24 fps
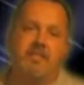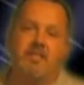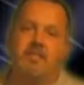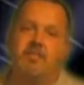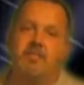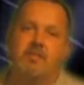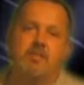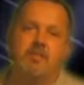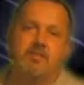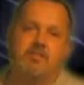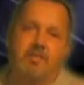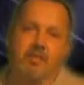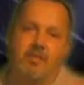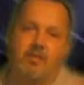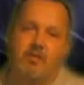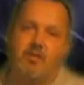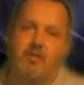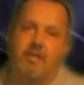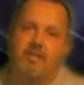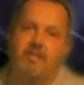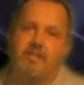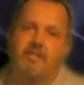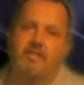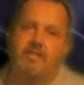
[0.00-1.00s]
And I'm using a
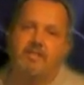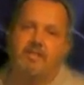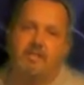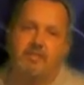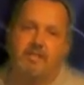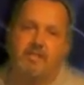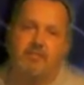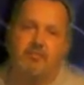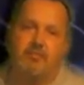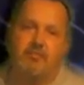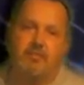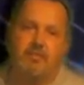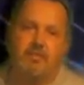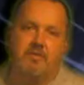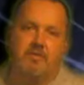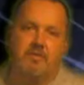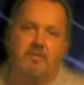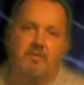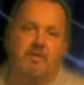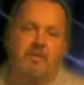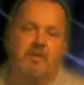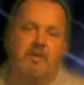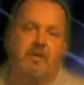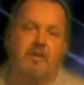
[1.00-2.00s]
crazy example if
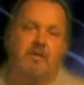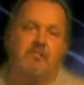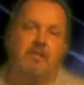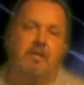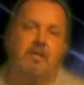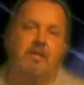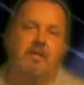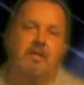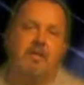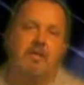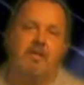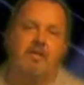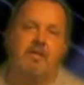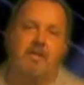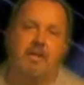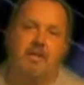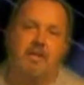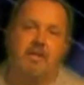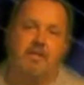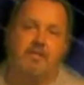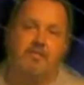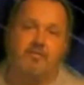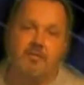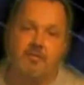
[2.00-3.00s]
we're talking about
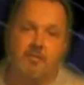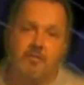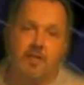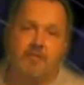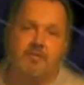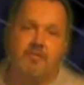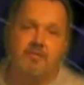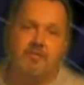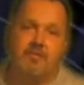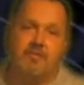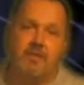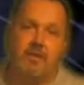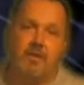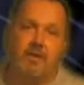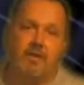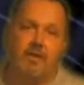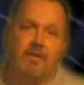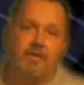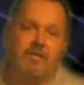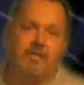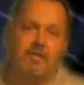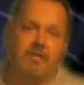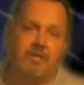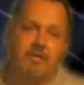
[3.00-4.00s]
internet information
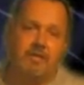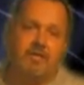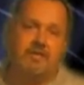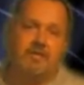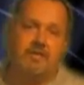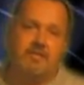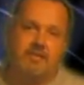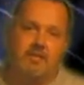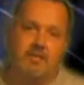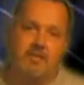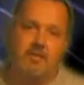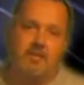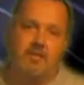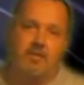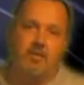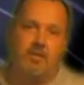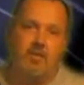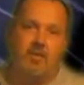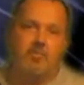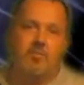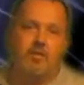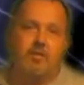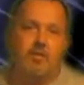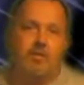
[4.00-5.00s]
products, and that's selling
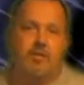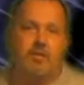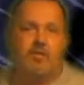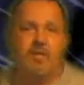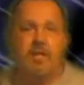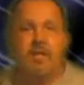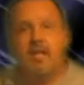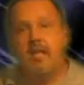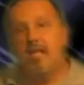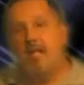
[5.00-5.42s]
lawnmowers.